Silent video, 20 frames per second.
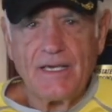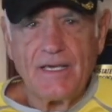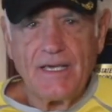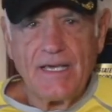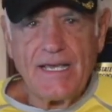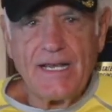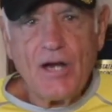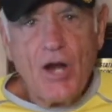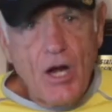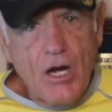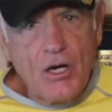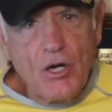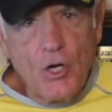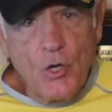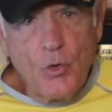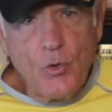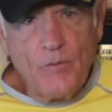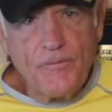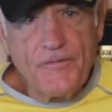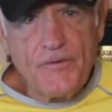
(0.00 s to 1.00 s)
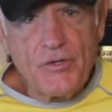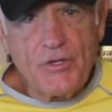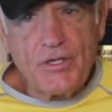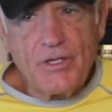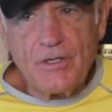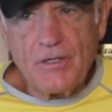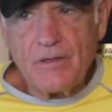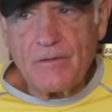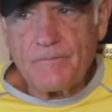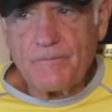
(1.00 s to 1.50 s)
And our goal for
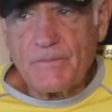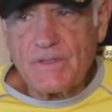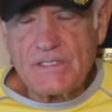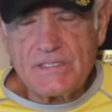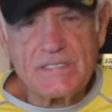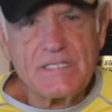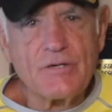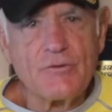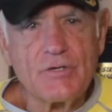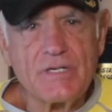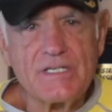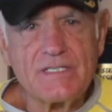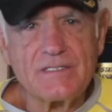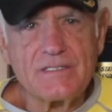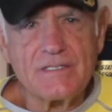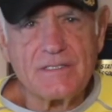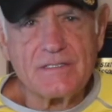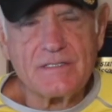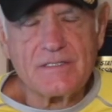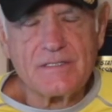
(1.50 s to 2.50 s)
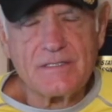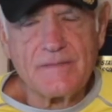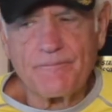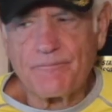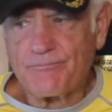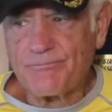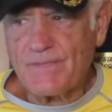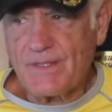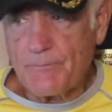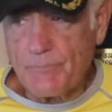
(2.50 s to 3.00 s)
the series is
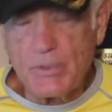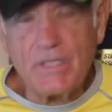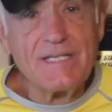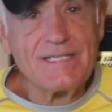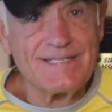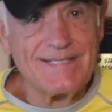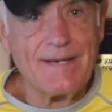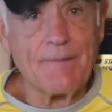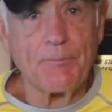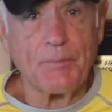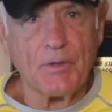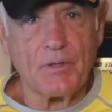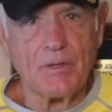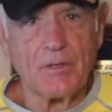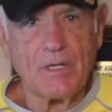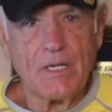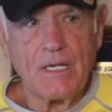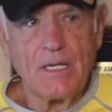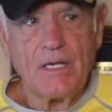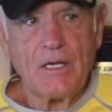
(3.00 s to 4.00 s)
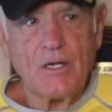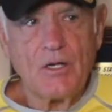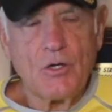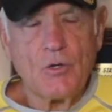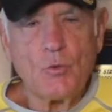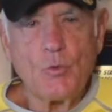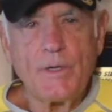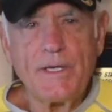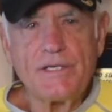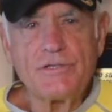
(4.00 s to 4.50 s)
pretty simple.
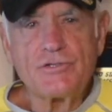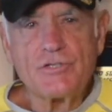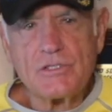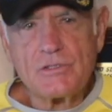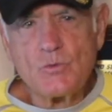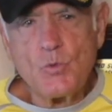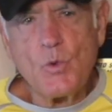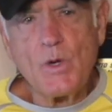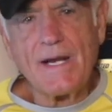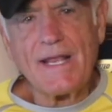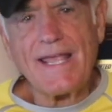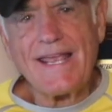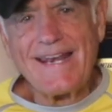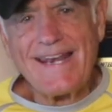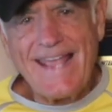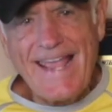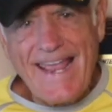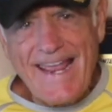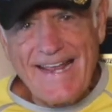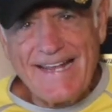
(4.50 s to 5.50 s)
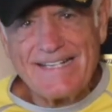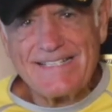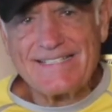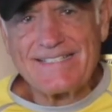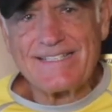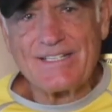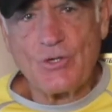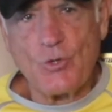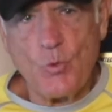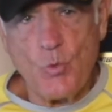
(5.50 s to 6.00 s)
We just want to
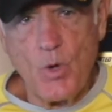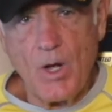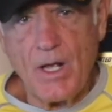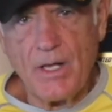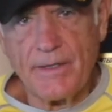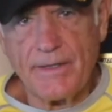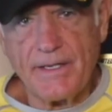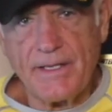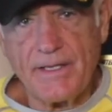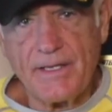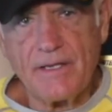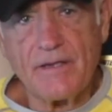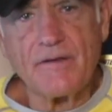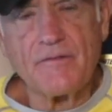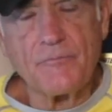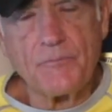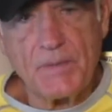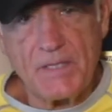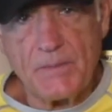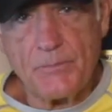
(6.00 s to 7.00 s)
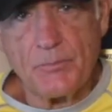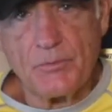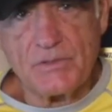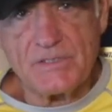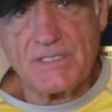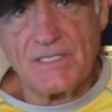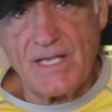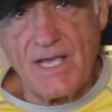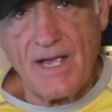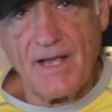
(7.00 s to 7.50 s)
enhance the quality of
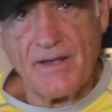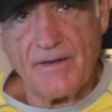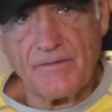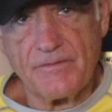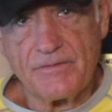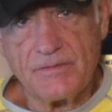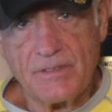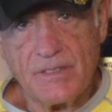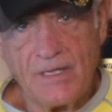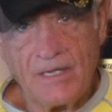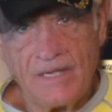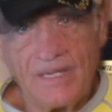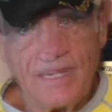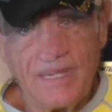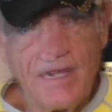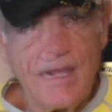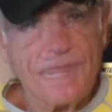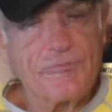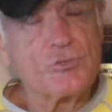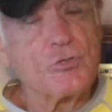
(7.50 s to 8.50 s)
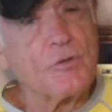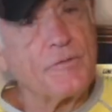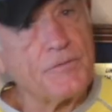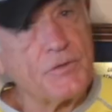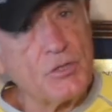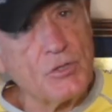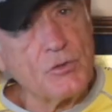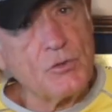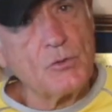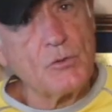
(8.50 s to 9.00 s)
people's lives. So if
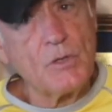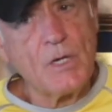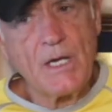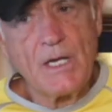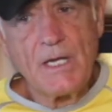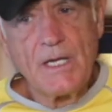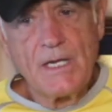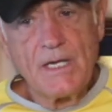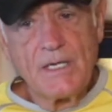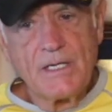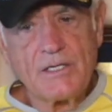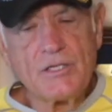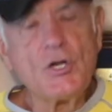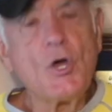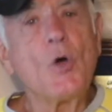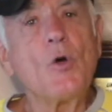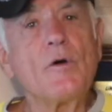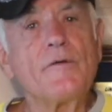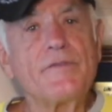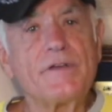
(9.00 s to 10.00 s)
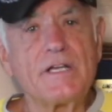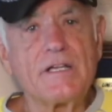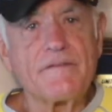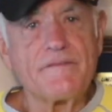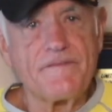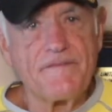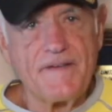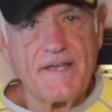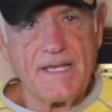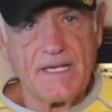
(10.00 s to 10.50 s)
you know of an
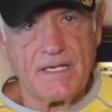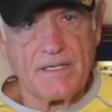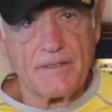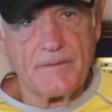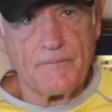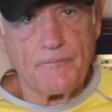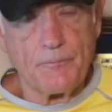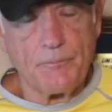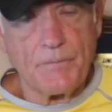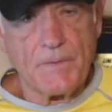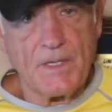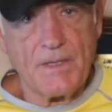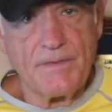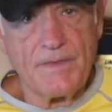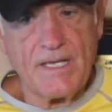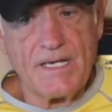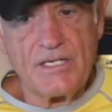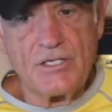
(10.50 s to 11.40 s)
event that